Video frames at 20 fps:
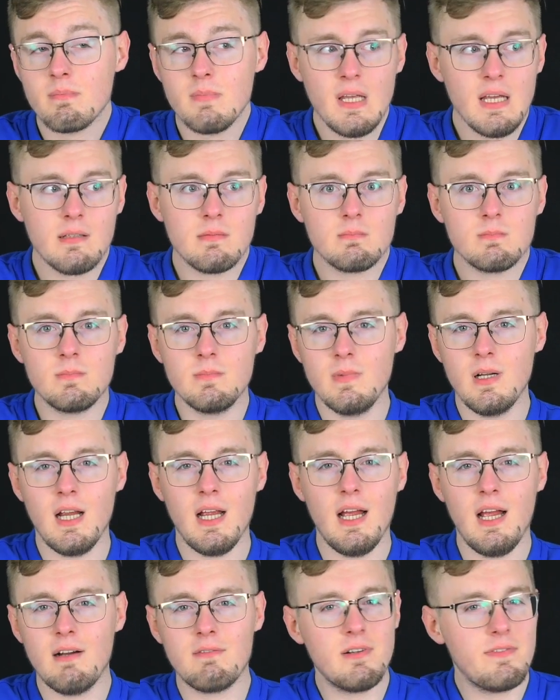and
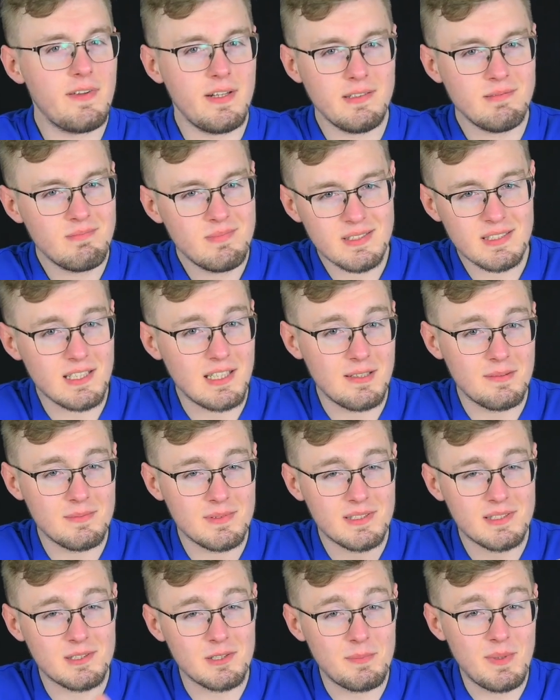everything
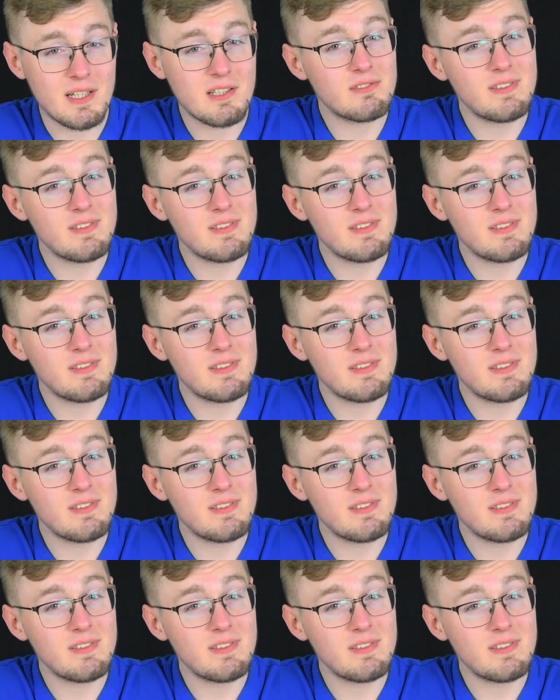seems to be